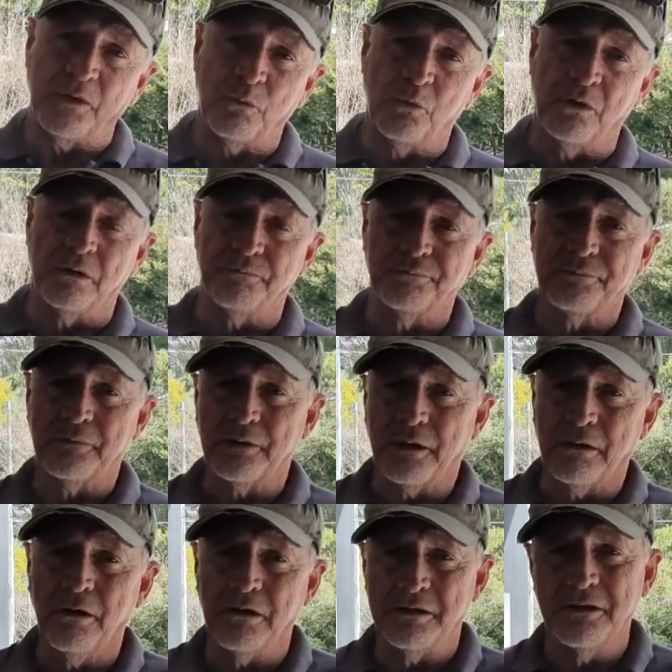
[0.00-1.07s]
Well,
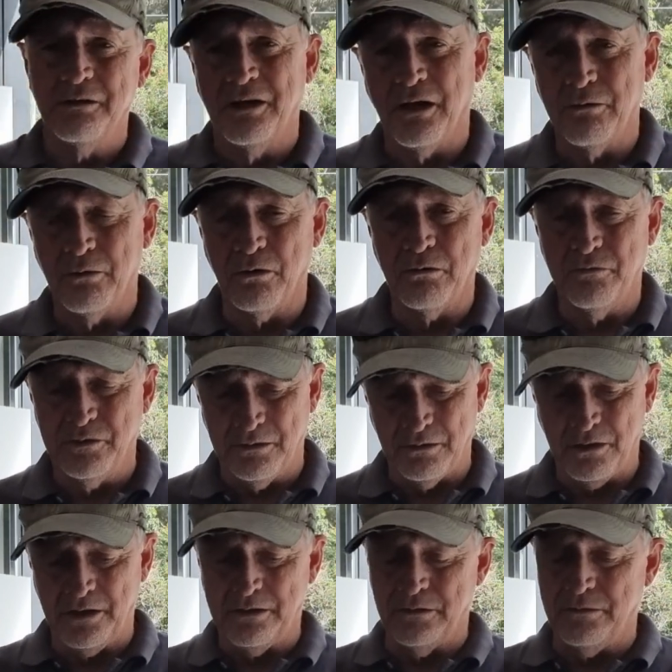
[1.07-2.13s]
a lot did go wrong with it.
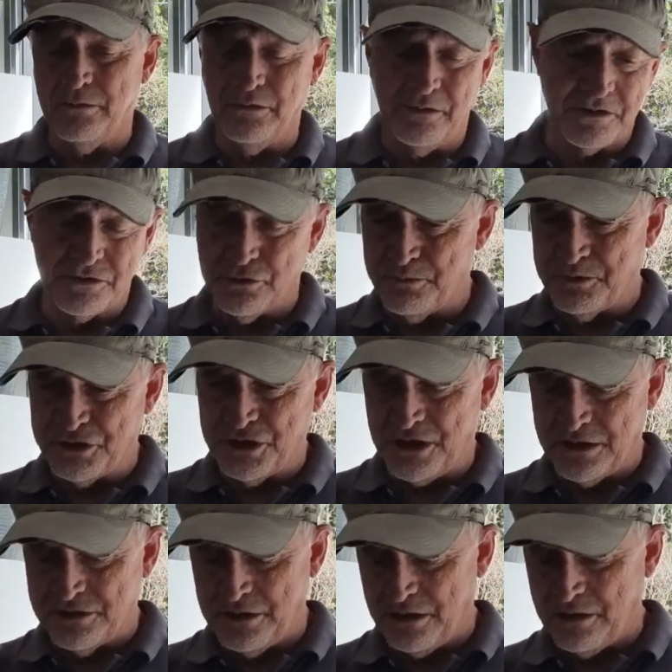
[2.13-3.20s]
I had to do the
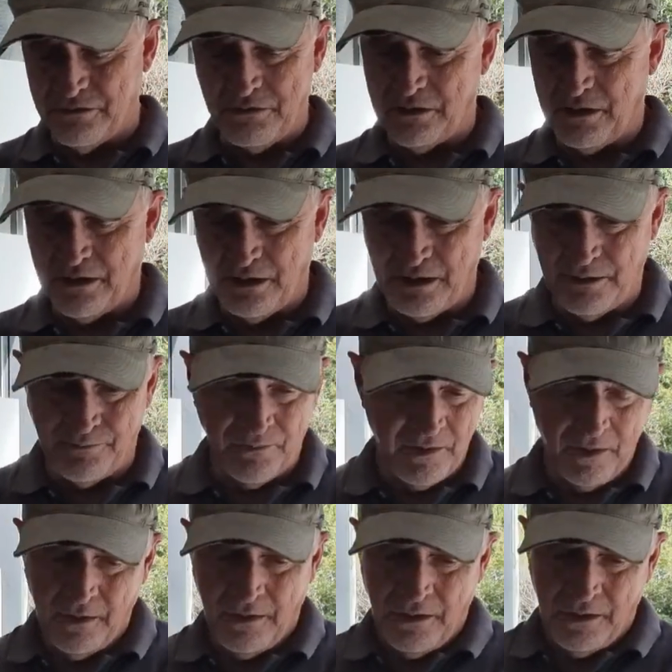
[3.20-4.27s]
supercharger.
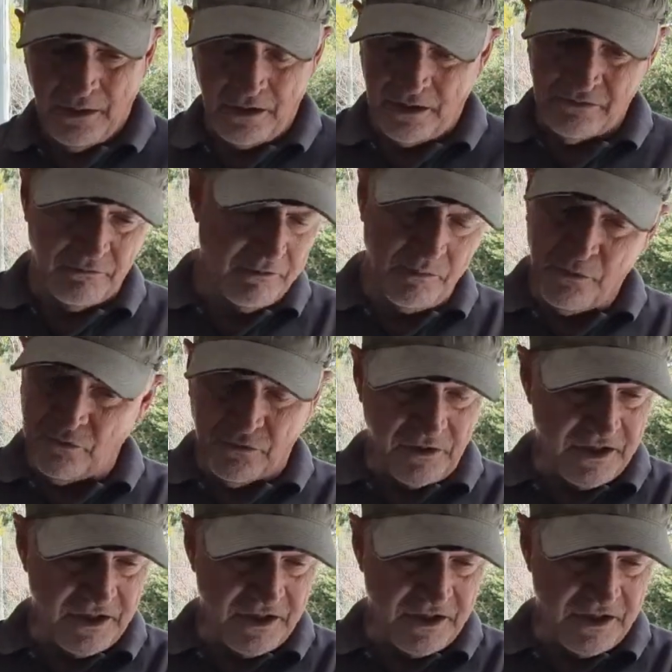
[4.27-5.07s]
I had to remove all